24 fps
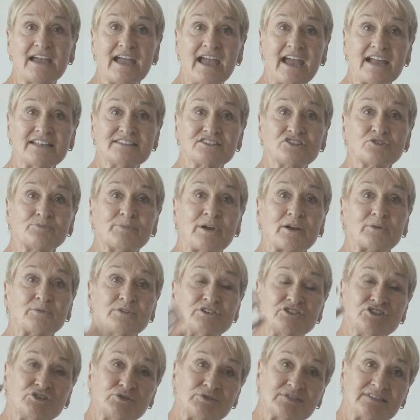And so by
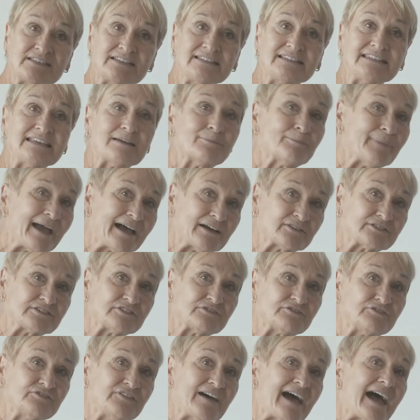reducing the amount of
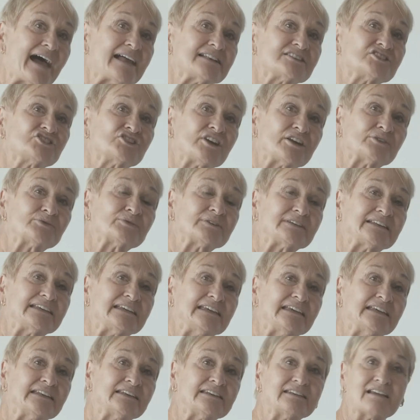fat generally
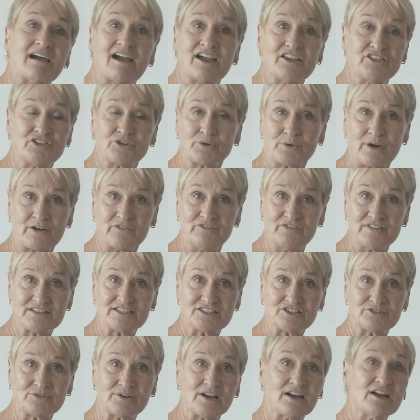in either our
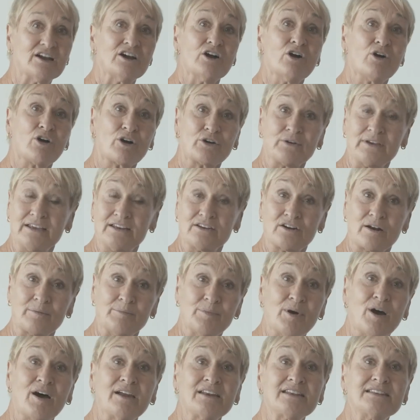viscera or in our
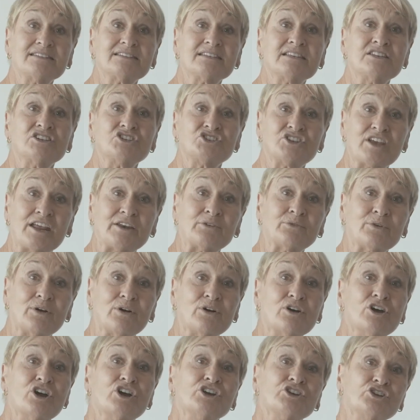bodies in
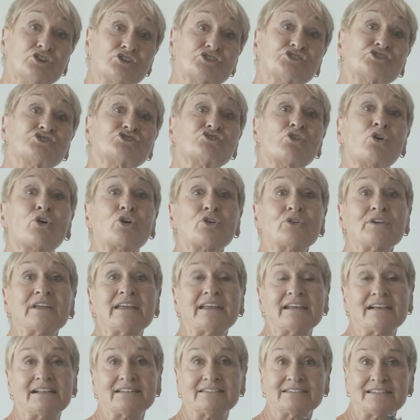general, you're
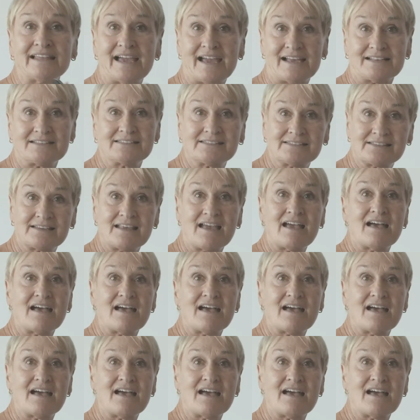storing less